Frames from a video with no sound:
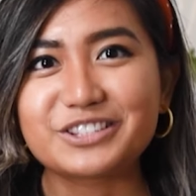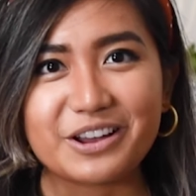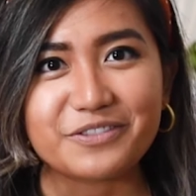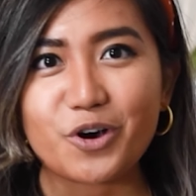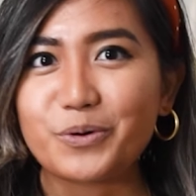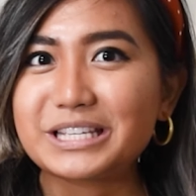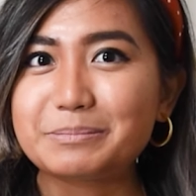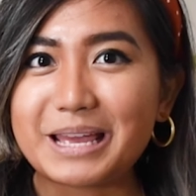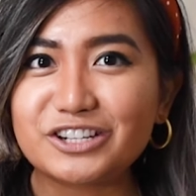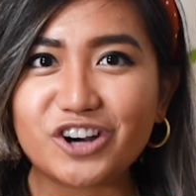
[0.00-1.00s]
so I've always
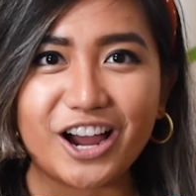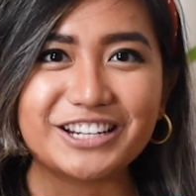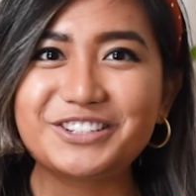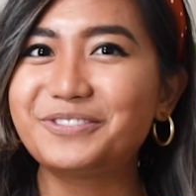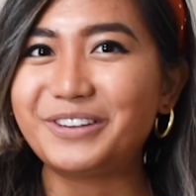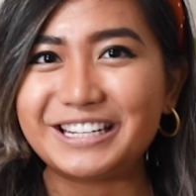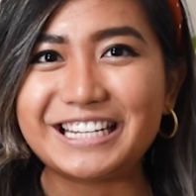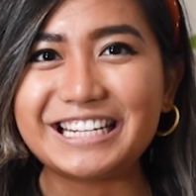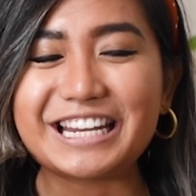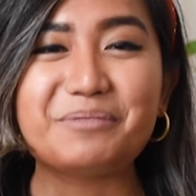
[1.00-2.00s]
been drawn to
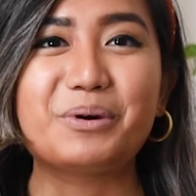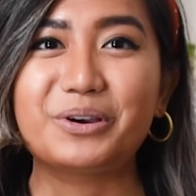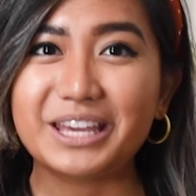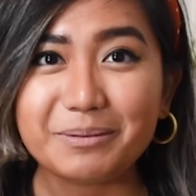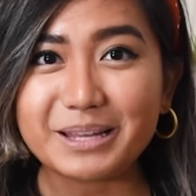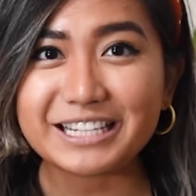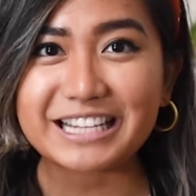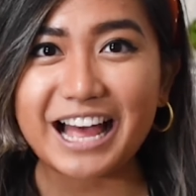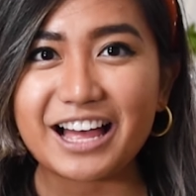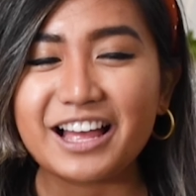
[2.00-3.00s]
vintage and bohemian
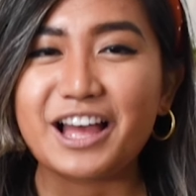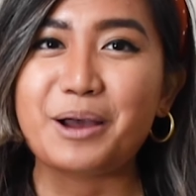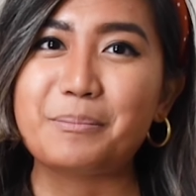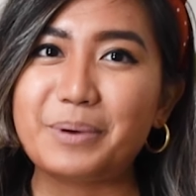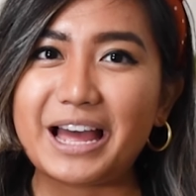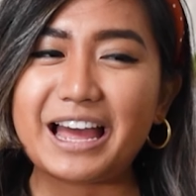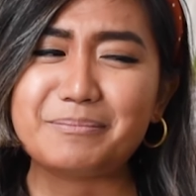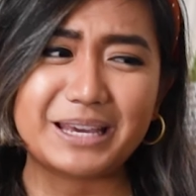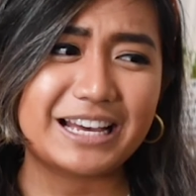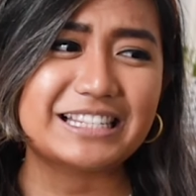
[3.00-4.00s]
style, but
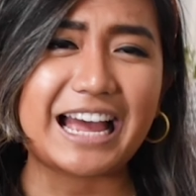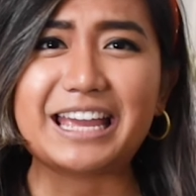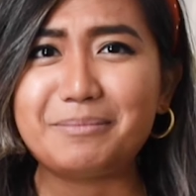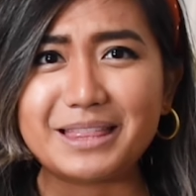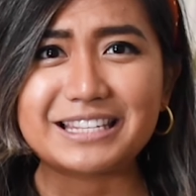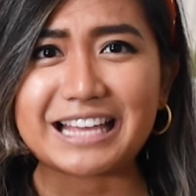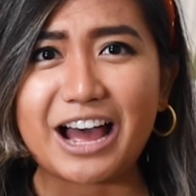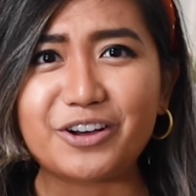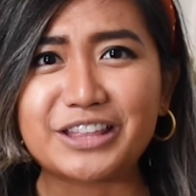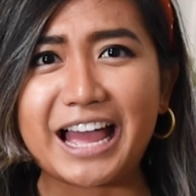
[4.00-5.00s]
because I am in the
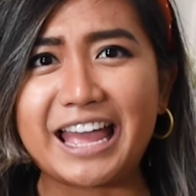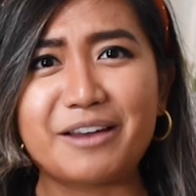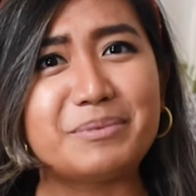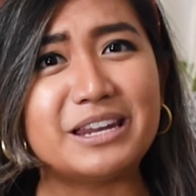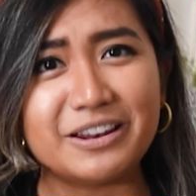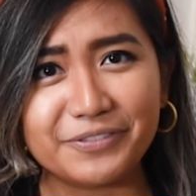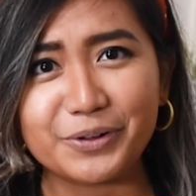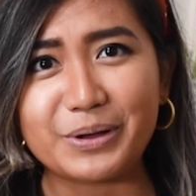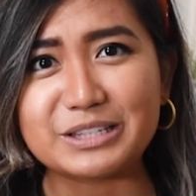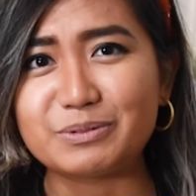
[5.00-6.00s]
South, I have been
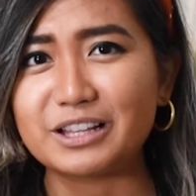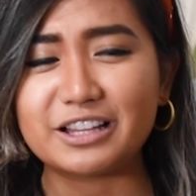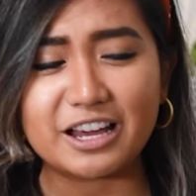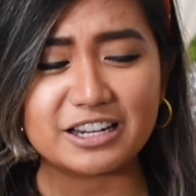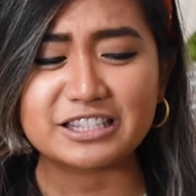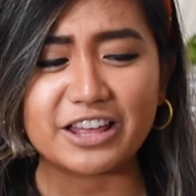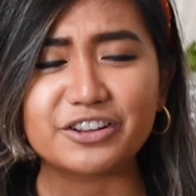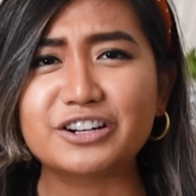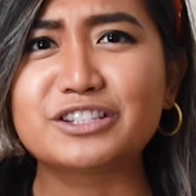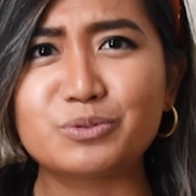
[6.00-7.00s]
influenced with a lot of
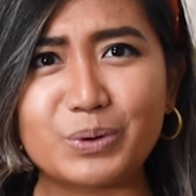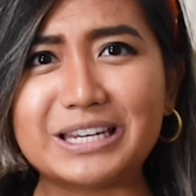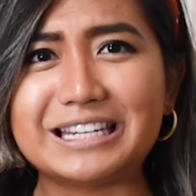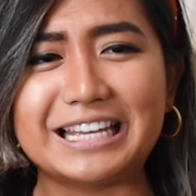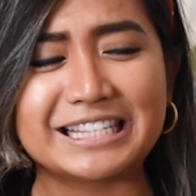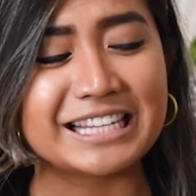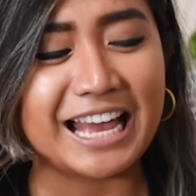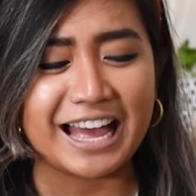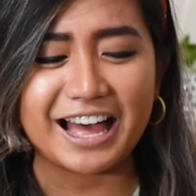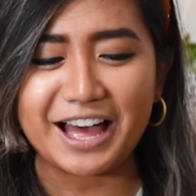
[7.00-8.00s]
Southern sweetness.
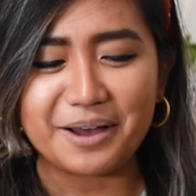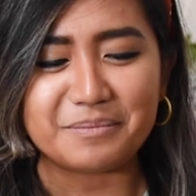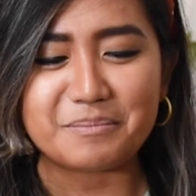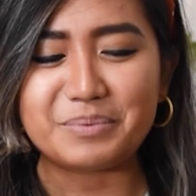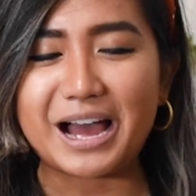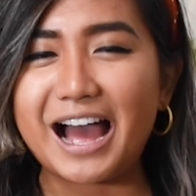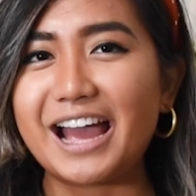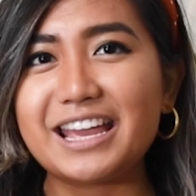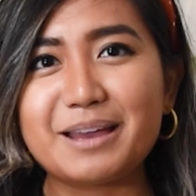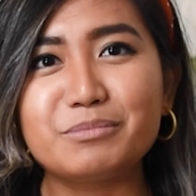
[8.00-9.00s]
But
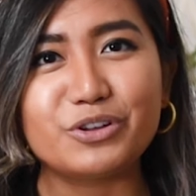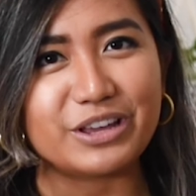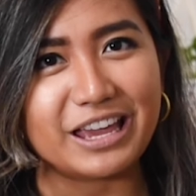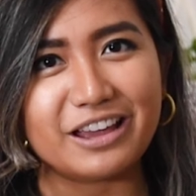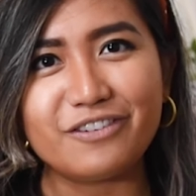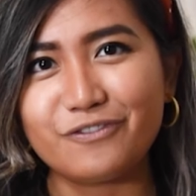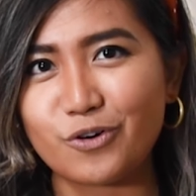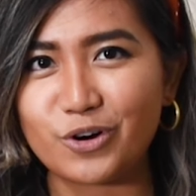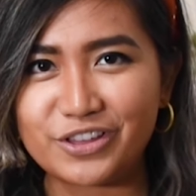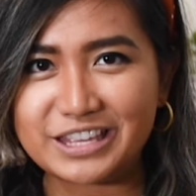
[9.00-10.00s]
I am looking
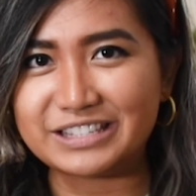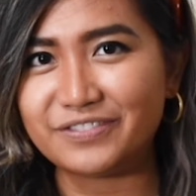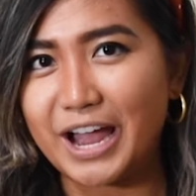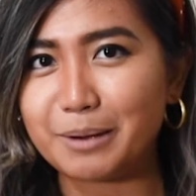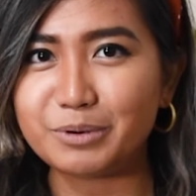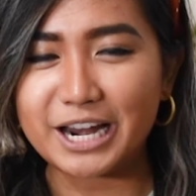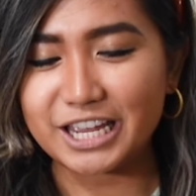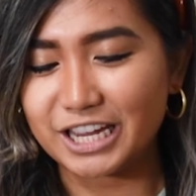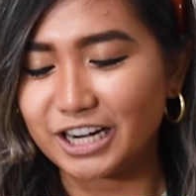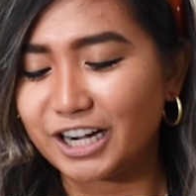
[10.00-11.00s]
for this vibe
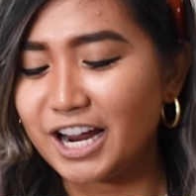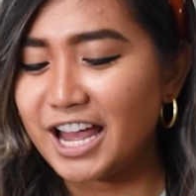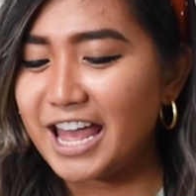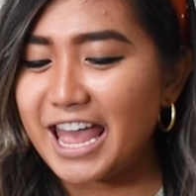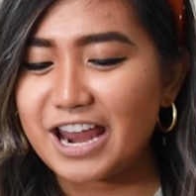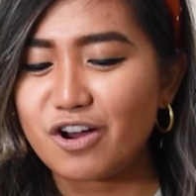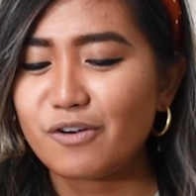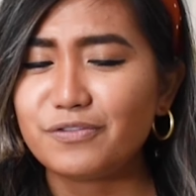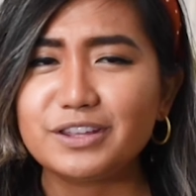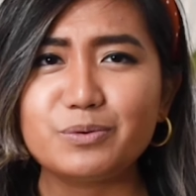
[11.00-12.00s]
right here, and
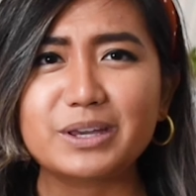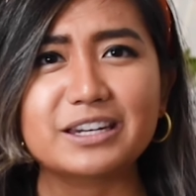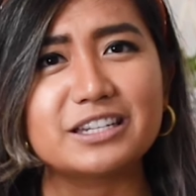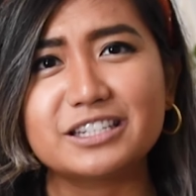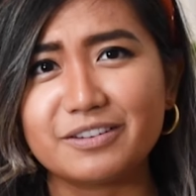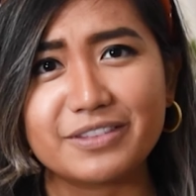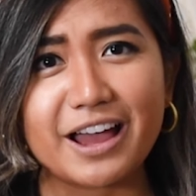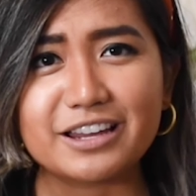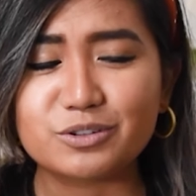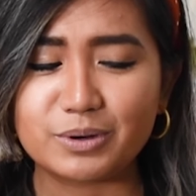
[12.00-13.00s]
hopefully we can achieve
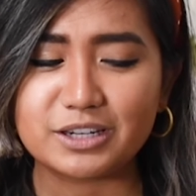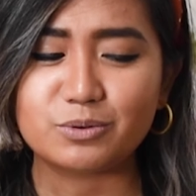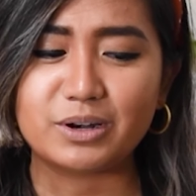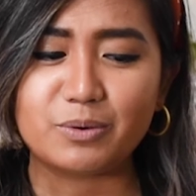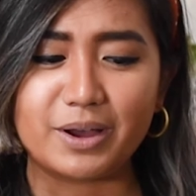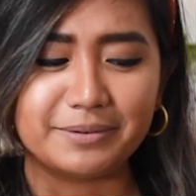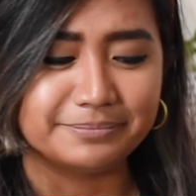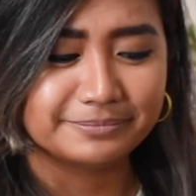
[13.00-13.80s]
that in 2021.